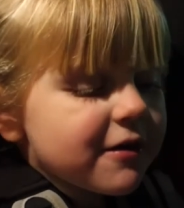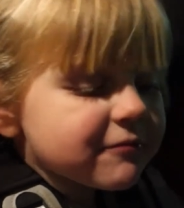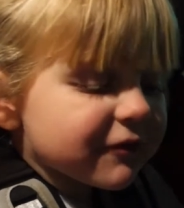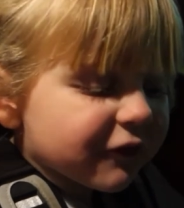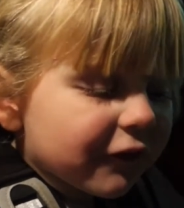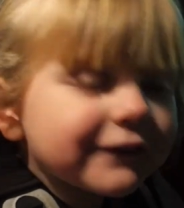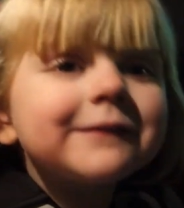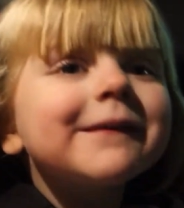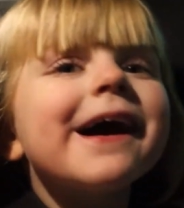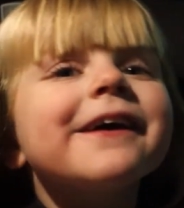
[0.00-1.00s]
I've got
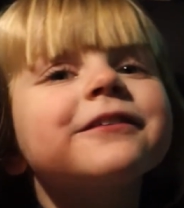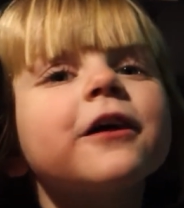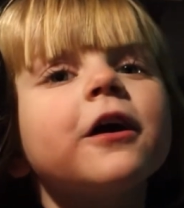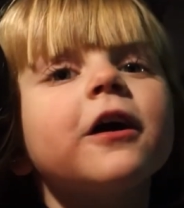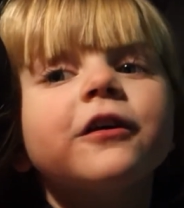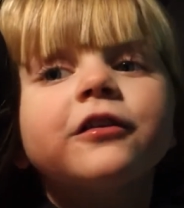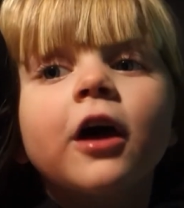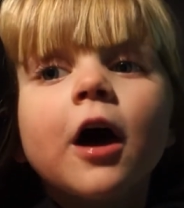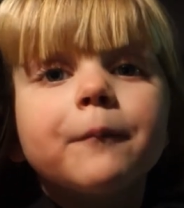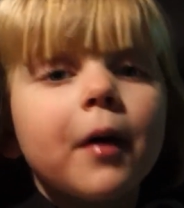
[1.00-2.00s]
some tomato
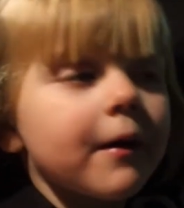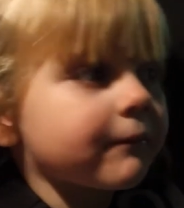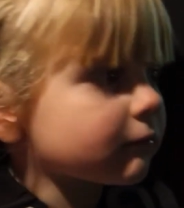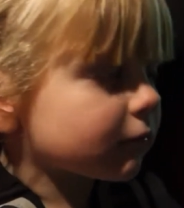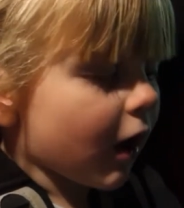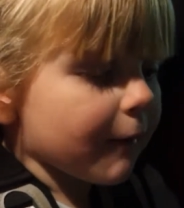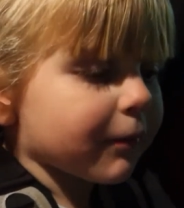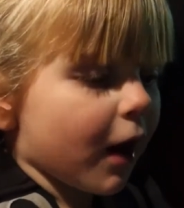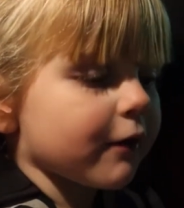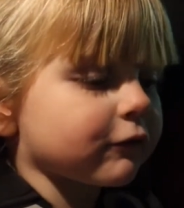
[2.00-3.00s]
sauce,
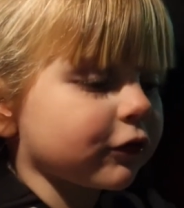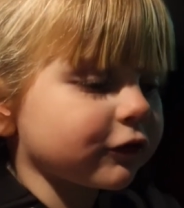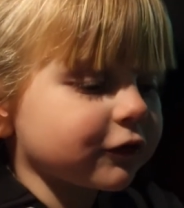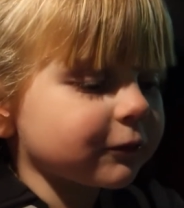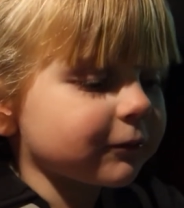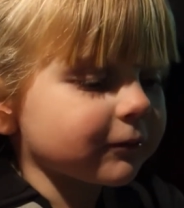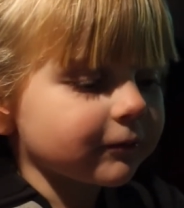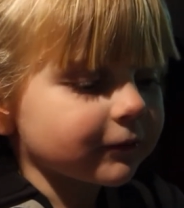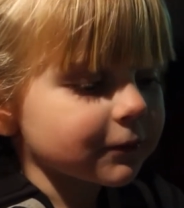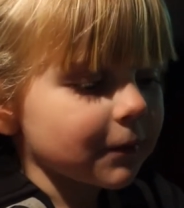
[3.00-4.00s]
but I want some
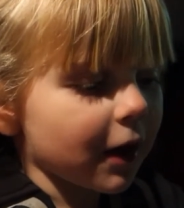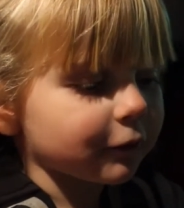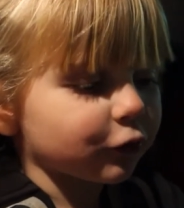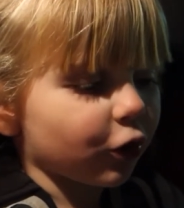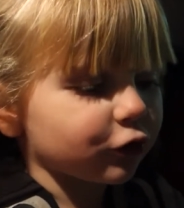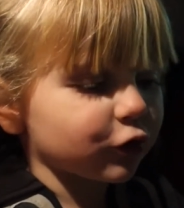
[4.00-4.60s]
tomato sauce.